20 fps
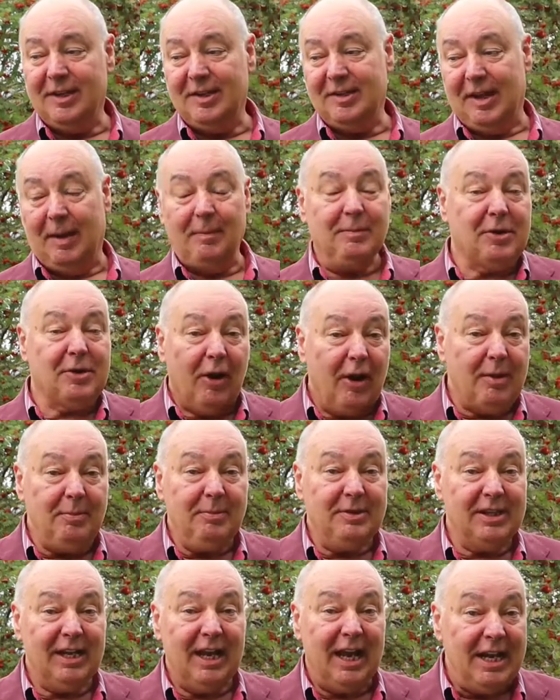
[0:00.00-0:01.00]

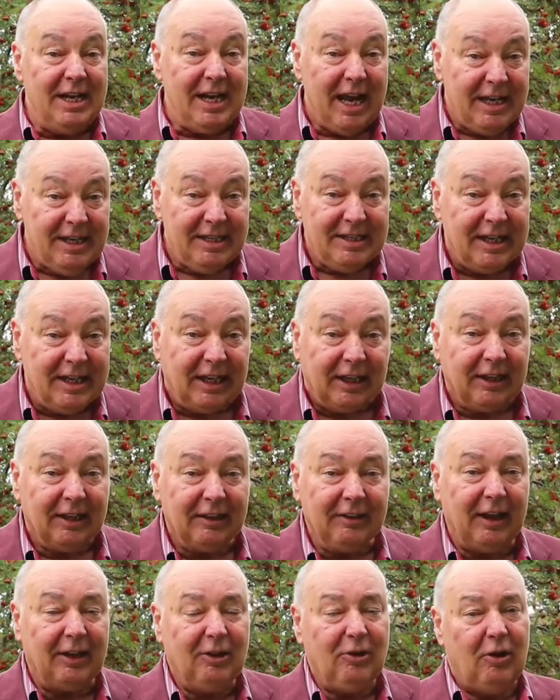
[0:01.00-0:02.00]
sometimes elated,
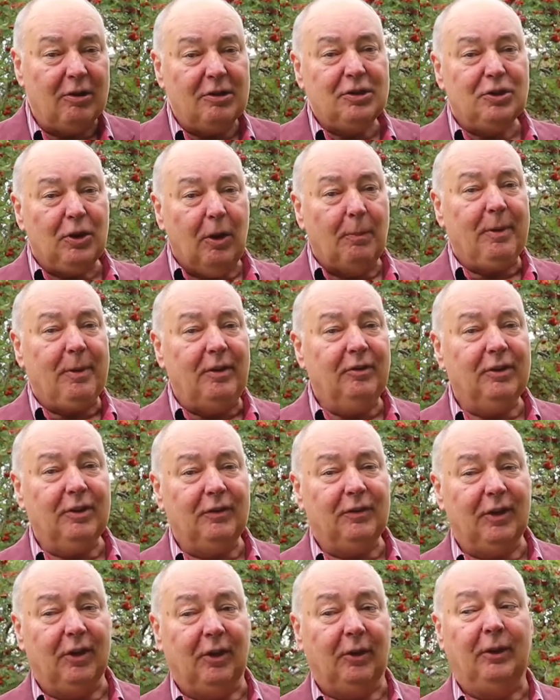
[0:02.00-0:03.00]
they'd got a job
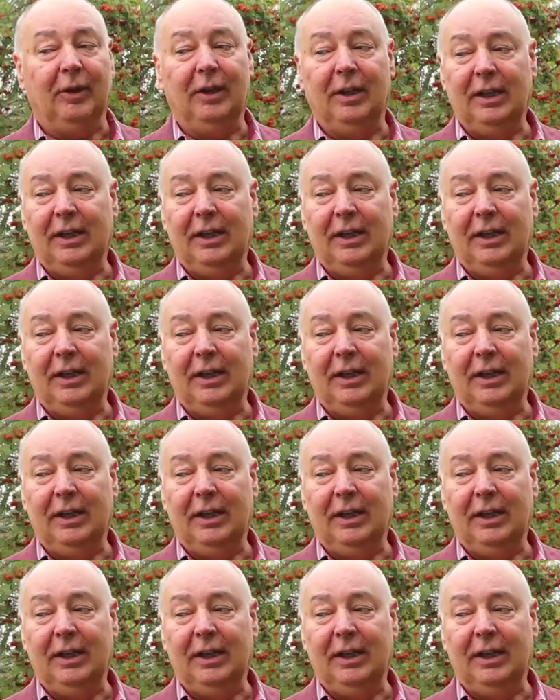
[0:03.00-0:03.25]
interview,